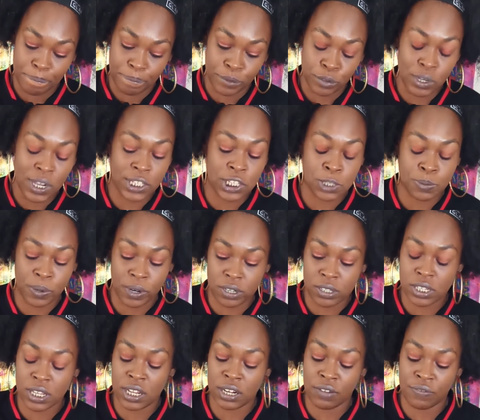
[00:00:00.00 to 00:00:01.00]
You got this
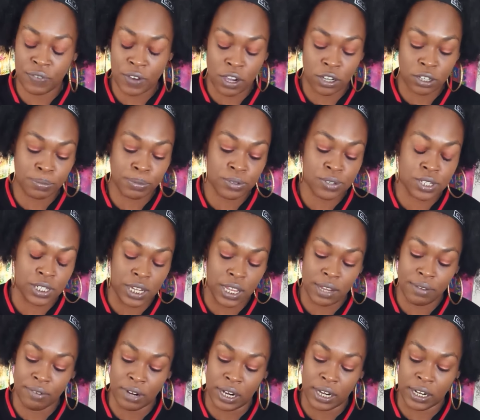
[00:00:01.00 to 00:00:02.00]
person in a vulnerable
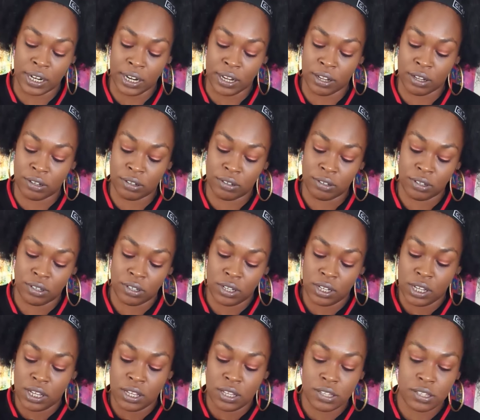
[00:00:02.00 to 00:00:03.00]
state right now.
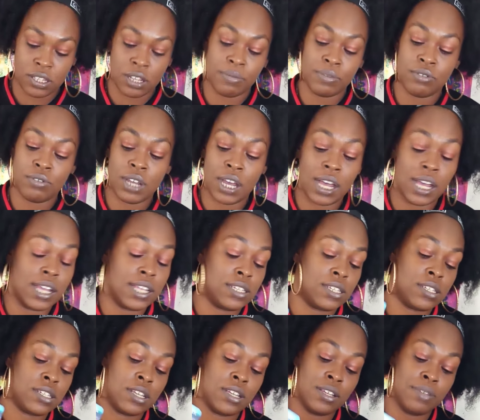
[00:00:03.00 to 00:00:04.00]
Some of you guys,
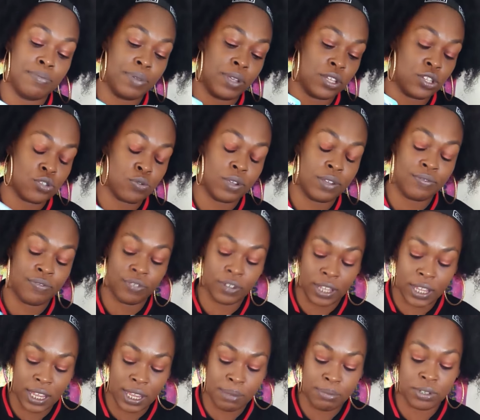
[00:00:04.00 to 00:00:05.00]
it could be a twin
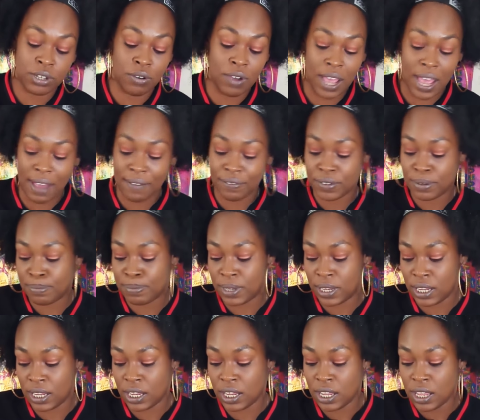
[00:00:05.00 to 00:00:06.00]
flame. Don't have to
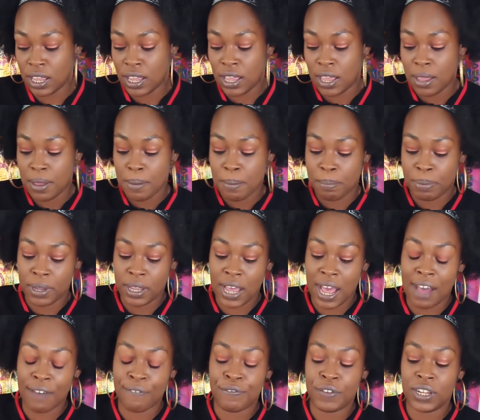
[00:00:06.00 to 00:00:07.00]
be.
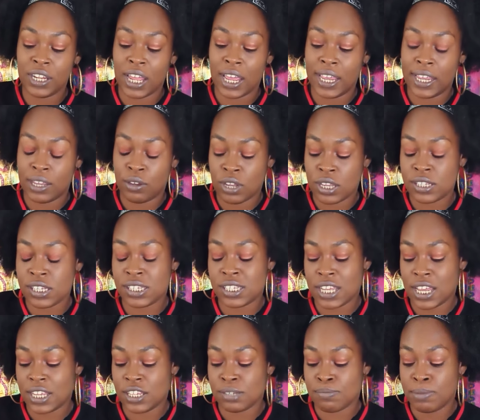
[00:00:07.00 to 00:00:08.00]
But I feel like, because it
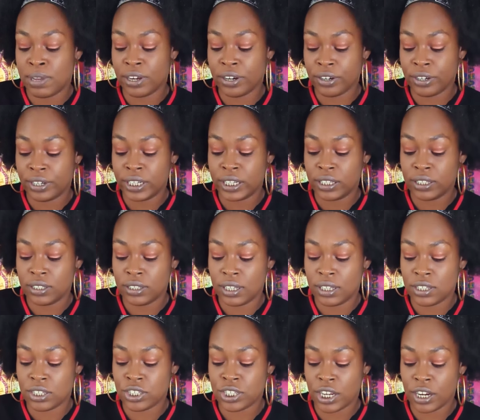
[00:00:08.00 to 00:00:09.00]
says mirroring,
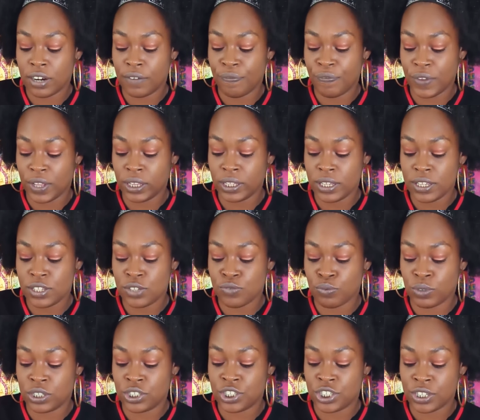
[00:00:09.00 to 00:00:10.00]
shared feelings,
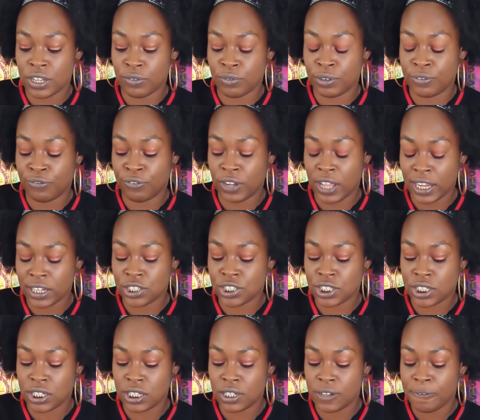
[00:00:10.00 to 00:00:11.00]

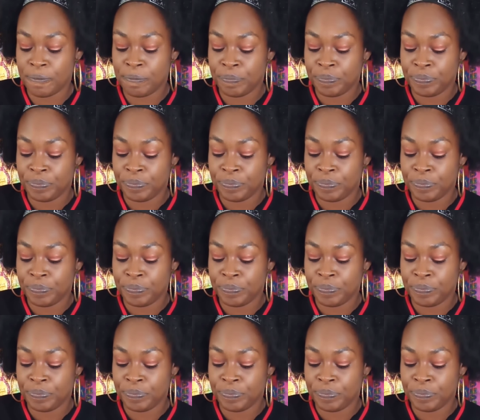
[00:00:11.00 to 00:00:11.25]
reflection.